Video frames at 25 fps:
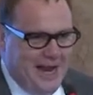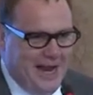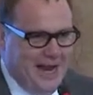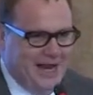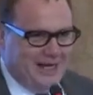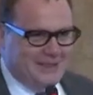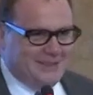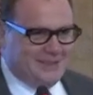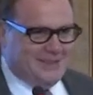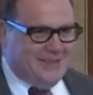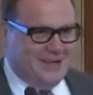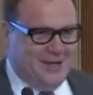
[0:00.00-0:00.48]

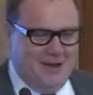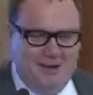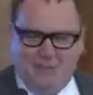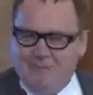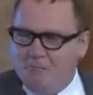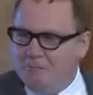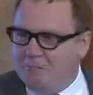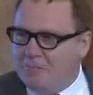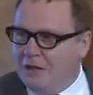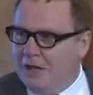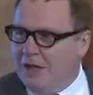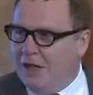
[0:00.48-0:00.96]
at
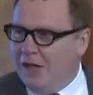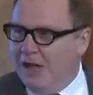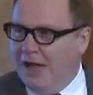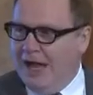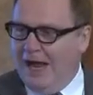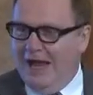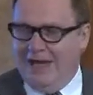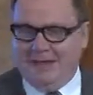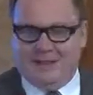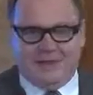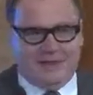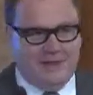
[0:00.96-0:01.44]

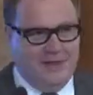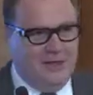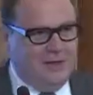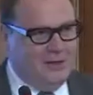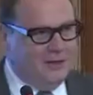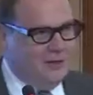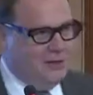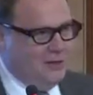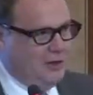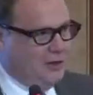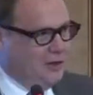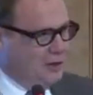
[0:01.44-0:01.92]

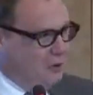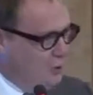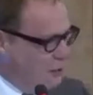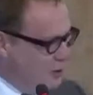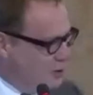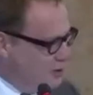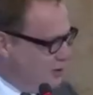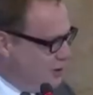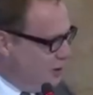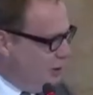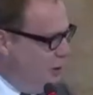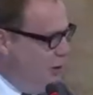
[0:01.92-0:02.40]
the
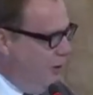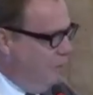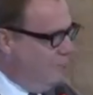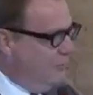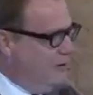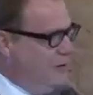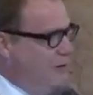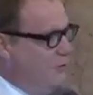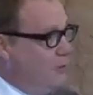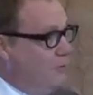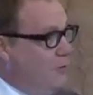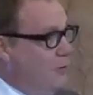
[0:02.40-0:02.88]
use
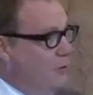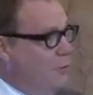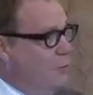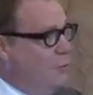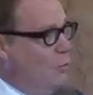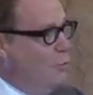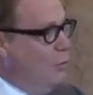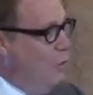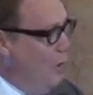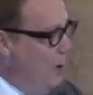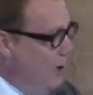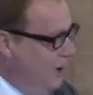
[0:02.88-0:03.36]
of
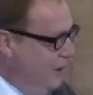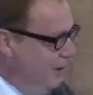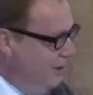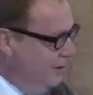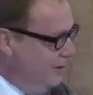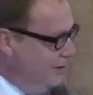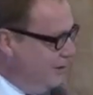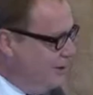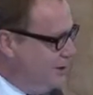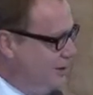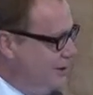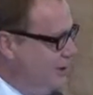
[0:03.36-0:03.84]
different
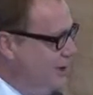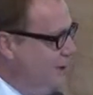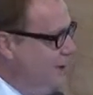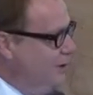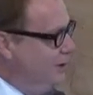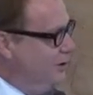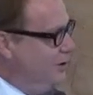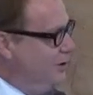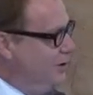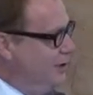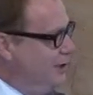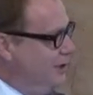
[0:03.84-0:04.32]
words
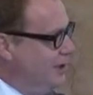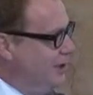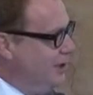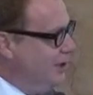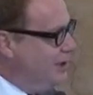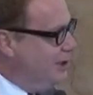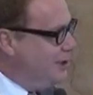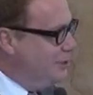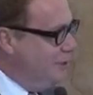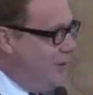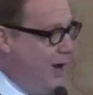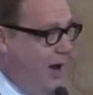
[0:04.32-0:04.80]
to
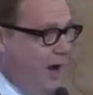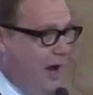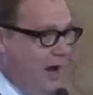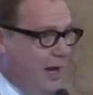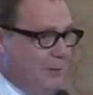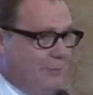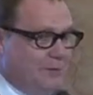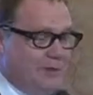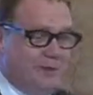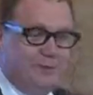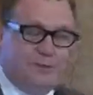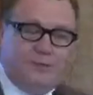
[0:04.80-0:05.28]

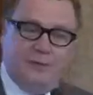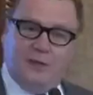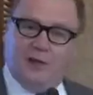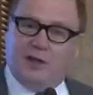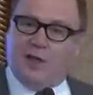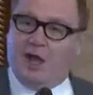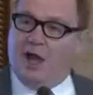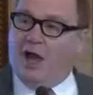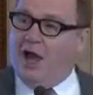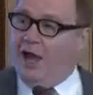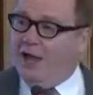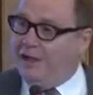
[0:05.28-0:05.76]
describe
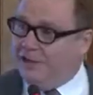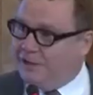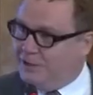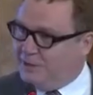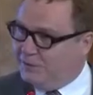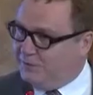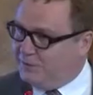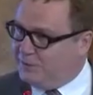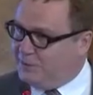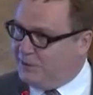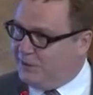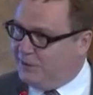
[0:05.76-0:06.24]
different
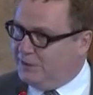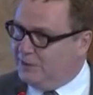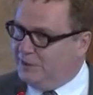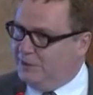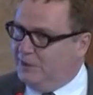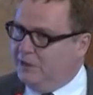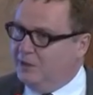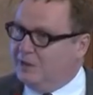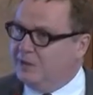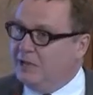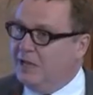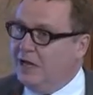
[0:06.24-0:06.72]
kinds of
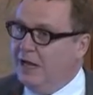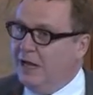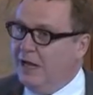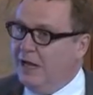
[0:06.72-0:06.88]
cities